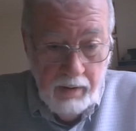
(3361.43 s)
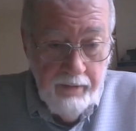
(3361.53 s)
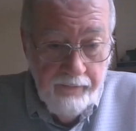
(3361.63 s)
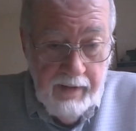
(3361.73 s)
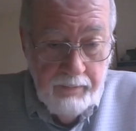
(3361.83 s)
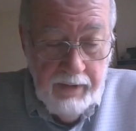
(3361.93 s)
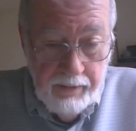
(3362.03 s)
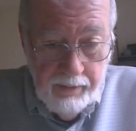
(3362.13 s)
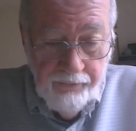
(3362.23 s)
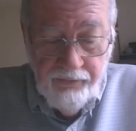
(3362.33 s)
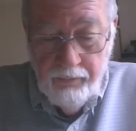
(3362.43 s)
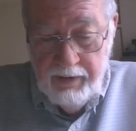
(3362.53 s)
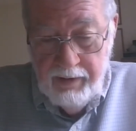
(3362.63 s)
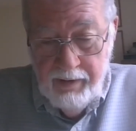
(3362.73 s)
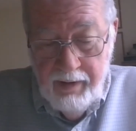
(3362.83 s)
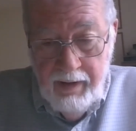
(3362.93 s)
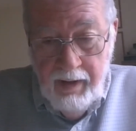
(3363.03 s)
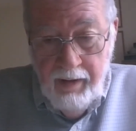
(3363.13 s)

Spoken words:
part of that might also be